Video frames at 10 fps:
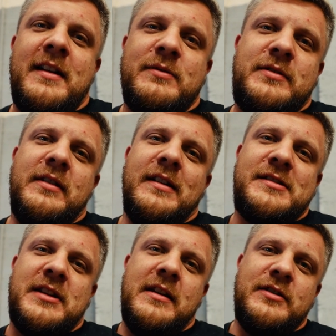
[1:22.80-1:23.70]
I was doing the
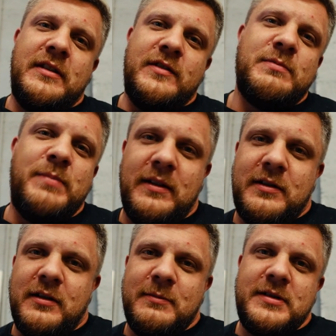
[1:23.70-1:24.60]
extension, I just built
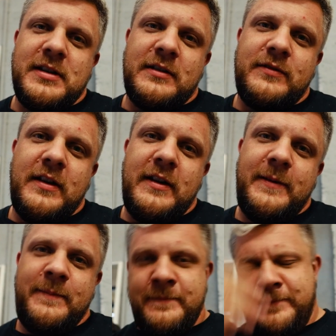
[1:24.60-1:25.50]
it all myself today